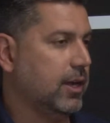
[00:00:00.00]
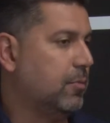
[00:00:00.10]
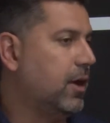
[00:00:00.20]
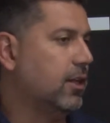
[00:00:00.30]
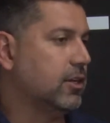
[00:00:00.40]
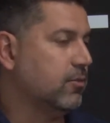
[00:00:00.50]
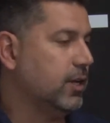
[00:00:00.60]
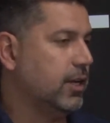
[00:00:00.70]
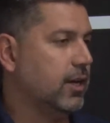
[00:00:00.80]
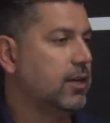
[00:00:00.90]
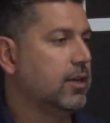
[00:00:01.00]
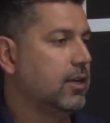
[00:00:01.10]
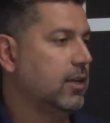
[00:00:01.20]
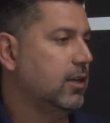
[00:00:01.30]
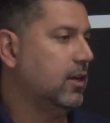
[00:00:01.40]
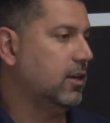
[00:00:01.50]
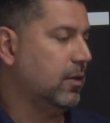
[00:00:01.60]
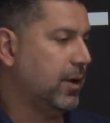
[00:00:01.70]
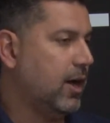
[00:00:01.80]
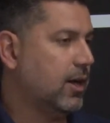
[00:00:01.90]
like a polyurea, an
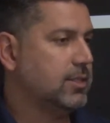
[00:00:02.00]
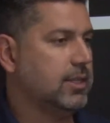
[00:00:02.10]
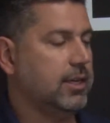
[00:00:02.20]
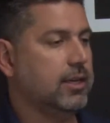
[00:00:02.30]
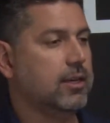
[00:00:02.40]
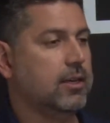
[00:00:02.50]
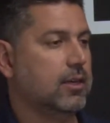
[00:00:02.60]
epoxy,